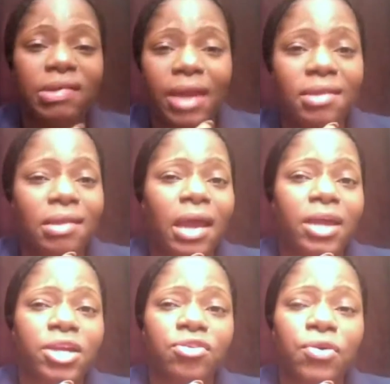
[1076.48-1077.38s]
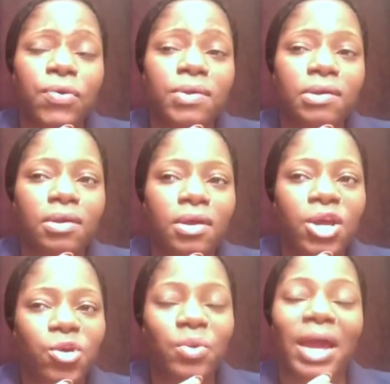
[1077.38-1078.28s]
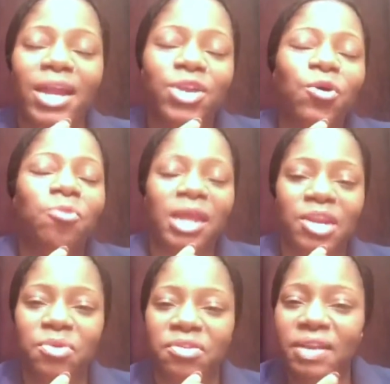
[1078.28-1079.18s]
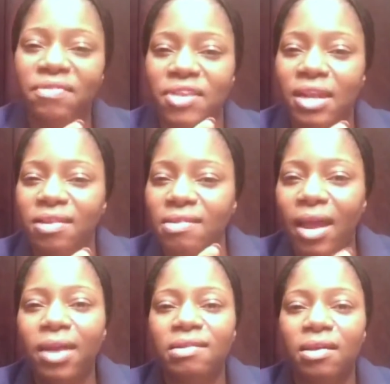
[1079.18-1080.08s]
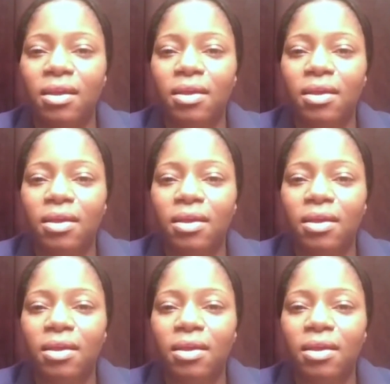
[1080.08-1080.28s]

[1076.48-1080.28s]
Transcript: 89 years old. We had the hope that he would have lived till he's 90.